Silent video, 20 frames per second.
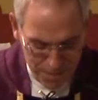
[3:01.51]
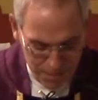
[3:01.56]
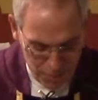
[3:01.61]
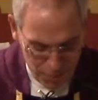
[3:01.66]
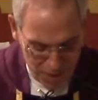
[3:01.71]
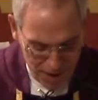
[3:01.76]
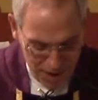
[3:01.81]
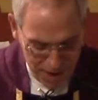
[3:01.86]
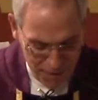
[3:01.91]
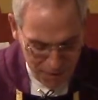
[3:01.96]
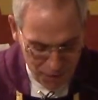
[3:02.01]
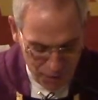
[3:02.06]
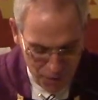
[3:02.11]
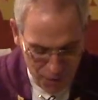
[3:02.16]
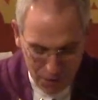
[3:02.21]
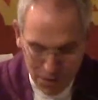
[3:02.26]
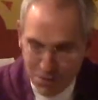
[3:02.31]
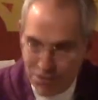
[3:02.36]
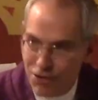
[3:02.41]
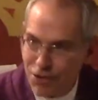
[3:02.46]
pray for
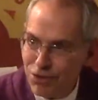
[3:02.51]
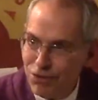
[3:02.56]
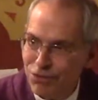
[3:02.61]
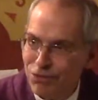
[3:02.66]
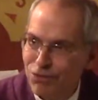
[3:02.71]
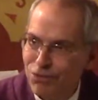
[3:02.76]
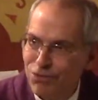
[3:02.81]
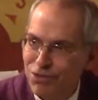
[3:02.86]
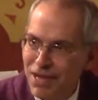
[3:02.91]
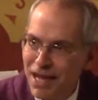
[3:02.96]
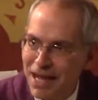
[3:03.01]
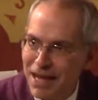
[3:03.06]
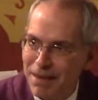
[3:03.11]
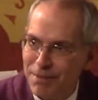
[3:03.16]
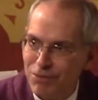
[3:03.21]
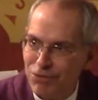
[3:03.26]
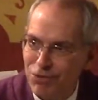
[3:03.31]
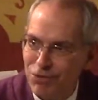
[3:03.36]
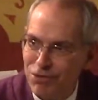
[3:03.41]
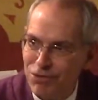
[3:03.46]
all of those whose
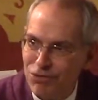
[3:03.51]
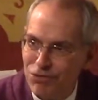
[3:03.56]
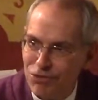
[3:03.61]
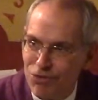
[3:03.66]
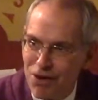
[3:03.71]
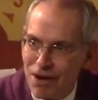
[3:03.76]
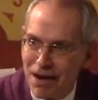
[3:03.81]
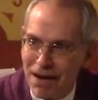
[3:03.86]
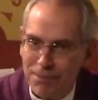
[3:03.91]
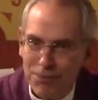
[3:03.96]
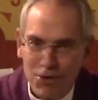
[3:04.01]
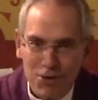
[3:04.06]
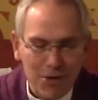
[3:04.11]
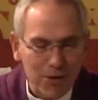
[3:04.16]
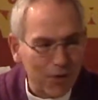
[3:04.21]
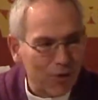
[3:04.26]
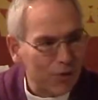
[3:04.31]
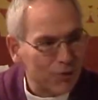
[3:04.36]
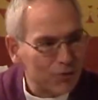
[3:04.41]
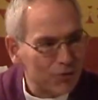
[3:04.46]
names are inscribed on
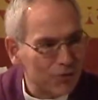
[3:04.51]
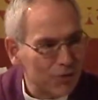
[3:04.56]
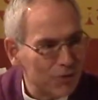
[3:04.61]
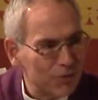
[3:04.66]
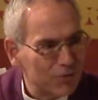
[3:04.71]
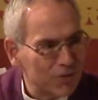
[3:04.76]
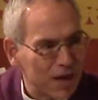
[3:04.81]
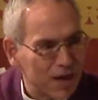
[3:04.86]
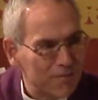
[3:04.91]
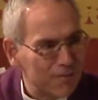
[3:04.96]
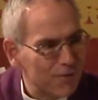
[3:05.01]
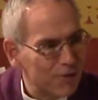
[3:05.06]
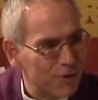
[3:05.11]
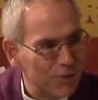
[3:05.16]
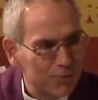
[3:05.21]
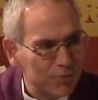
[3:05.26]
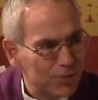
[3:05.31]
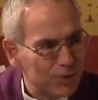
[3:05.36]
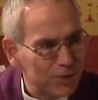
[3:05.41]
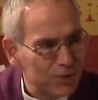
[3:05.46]
our All Souls
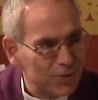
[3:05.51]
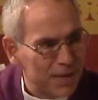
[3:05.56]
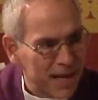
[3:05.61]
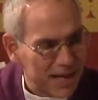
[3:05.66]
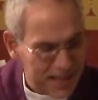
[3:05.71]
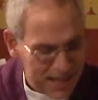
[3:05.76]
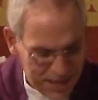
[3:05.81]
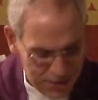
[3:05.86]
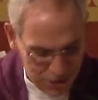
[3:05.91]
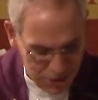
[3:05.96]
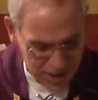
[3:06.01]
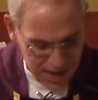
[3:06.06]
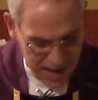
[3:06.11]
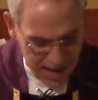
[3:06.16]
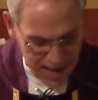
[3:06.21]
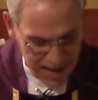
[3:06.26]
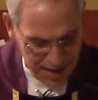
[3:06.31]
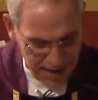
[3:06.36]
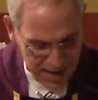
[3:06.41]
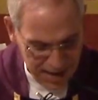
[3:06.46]
envelopes. We do that each
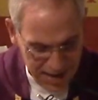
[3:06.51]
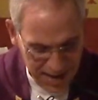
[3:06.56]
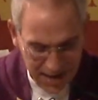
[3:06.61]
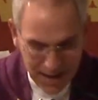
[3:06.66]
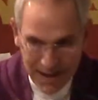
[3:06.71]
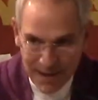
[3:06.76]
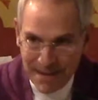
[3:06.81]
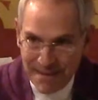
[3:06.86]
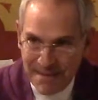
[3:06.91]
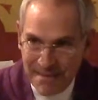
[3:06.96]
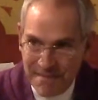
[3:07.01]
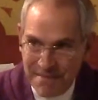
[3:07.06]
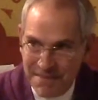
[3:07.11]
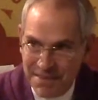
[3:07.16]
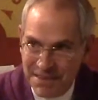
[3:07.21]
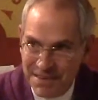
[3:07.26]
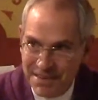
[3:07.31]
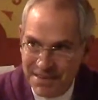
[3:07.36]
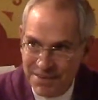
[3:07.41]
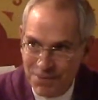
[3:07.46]
day.
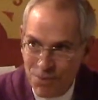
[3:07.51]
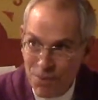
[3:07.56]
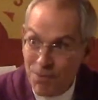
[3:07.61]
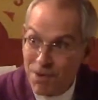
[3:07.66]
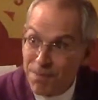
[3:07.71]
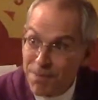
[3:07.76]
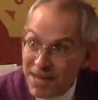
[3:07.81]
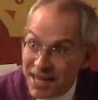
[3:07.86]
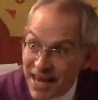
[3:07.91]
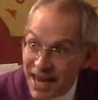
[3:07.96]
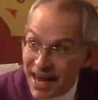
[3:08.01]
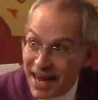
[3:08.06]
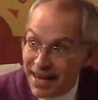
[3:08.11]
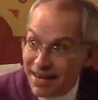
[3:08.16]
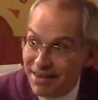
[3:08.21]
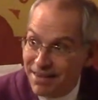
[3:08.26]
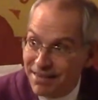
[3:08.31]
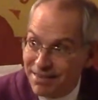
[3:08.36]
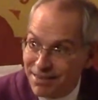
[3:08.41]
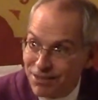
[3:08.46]
When we
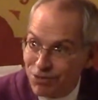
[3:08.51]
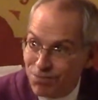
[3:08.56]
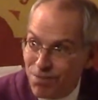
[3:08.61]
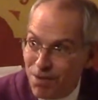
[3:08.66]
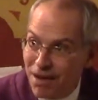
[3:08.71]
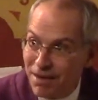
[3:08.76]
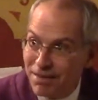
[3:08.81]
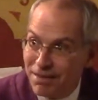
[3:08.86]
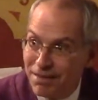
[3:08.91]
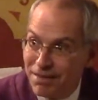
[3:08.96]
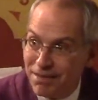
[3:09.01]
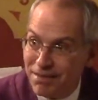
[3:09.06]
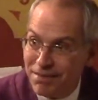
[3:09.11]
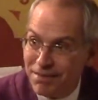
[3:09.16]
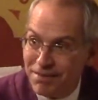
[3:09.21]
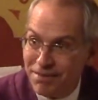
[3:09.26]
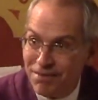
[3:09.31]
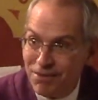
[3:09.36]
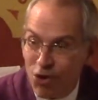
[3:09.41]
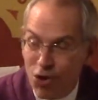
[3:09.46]
began this month,
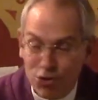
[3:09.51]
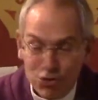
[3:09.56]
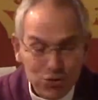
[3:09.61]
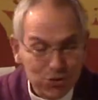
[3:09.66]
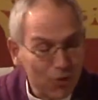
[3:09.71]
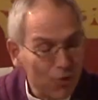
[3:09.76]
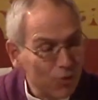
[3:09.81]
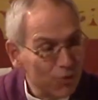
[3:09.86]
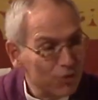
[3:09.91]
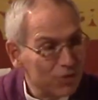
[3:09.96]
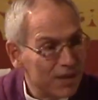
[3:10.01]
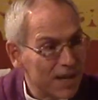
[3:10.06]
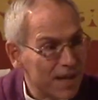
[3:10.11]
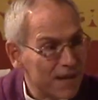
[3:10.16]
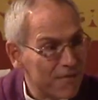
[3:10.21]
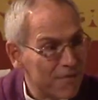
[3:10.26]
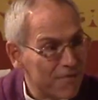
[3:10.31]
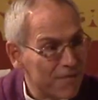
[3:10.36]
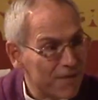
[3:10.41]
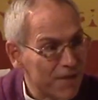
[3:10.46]
all Souls
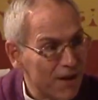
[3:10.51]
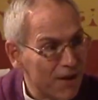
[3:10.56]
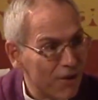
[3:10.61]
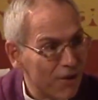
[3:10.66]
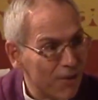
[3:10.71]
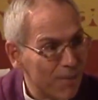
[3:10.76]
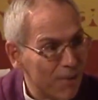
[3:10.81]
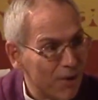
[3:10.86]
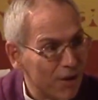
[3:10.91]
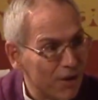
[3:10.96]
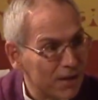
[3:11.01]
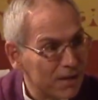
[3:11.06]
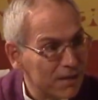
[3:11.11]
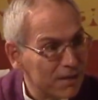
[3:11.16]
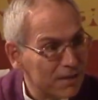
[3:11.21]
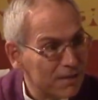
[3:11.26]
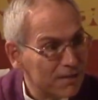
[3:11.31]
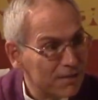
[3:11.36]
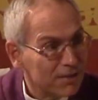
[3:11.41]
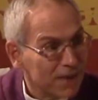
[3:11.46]
Day fell upon
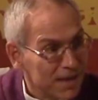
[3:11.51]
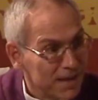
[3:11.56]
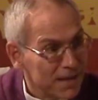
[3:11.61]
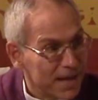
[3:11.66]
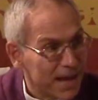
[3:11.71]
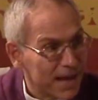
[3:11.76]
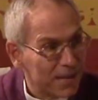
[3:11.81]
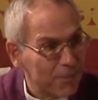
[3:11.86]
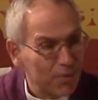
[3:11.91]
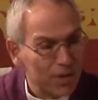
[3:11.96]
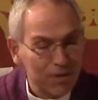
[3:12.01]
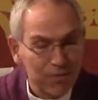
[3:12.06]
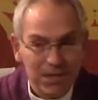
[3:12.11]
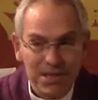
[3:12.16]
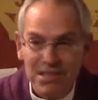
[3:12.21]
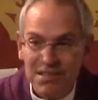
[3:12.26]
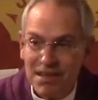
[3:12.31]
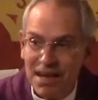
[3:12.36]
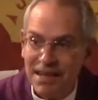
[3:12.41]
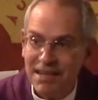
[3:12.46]
a Sunday, and we
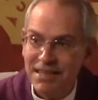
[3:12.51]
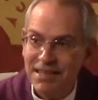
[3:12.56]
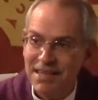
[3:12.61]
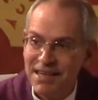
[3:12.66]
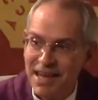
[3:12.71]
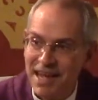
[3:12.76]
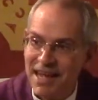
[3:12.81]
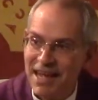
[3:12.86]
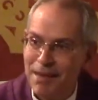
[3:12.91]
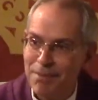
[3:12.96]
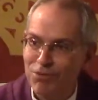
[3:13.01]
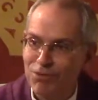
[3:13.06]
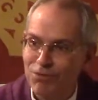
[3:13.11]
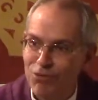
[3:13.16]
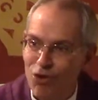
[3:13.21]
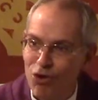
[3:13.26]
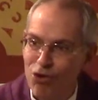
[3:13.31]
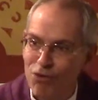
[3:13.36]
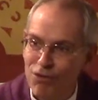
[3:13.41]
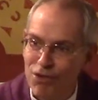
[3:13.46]
recited the names of
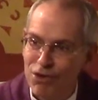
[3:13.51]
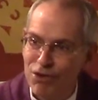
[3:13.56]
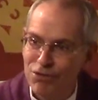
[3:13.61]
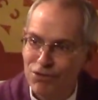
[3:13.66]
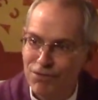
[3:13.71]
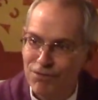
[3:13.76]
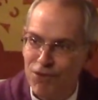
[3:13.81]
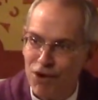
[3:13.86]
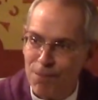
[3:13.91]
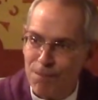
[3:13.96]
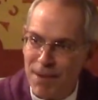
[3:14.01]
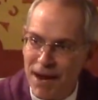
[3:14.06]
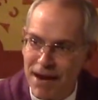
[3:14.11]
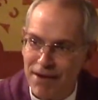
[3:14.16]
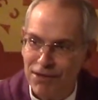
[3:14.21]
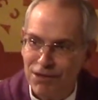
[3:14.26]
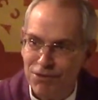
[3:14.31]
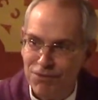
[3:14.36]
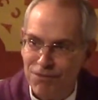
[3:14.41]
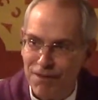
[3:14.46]
all those of our
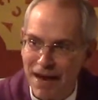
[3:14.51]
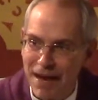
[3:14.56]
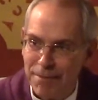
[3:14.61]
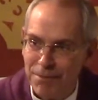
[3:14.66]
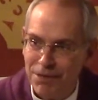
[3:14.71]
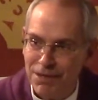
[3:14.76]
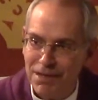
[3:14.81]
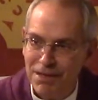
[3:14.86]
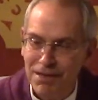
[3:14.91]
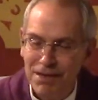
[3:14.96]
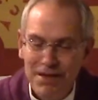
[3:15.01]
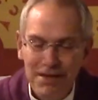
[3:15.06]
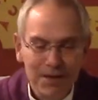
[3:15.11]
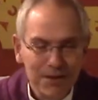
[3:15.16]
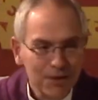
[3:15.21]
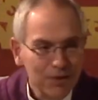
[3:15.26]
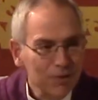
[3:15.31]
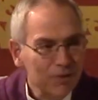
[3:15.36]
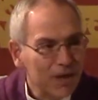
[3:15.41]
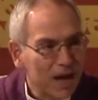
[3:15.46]
parish family
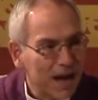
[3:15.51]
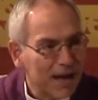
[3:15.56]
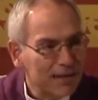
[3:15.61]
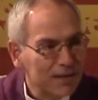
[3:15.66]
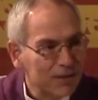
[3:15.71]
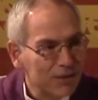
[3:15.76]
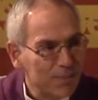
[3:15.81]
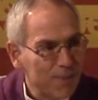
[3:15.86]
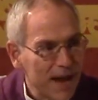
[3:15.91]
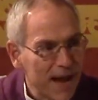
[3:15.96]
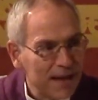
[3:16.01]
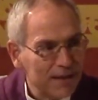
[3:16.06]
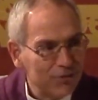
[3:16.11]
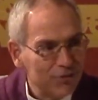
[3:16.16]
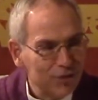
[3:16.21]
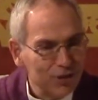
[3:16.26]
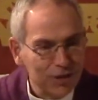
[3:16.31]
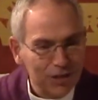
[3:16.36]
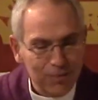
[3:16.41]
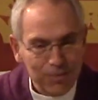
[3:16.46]
who died this
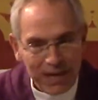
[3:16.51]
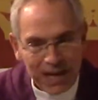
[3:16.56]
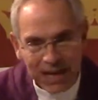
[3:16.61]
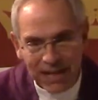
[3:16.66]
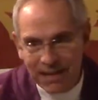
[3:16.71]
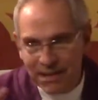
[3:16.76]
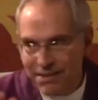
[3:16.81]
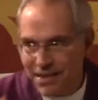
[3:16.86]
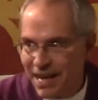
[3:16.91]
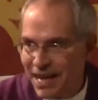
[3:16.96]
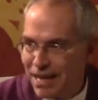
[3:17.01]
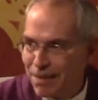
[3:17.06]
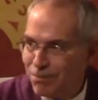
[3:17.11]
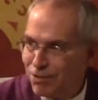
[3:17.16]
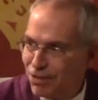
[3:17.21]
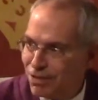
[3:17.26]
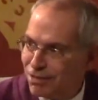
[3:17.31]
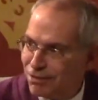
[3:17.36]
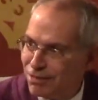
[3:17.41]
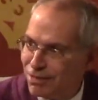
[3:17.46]
past year, and we had their
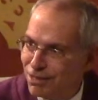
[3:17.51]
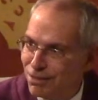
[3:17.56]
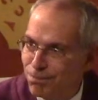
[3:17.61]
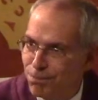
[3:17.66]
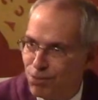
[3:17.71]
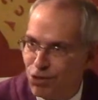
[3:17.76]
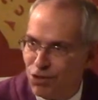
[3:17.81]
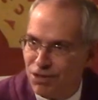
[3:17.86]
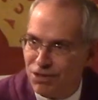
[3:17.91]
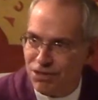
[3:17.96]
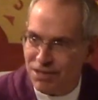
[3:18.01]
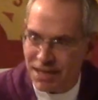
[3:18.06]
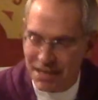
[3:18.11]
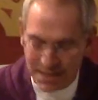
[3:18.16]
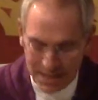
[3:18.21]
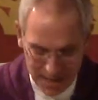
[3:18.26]
names listed in the books at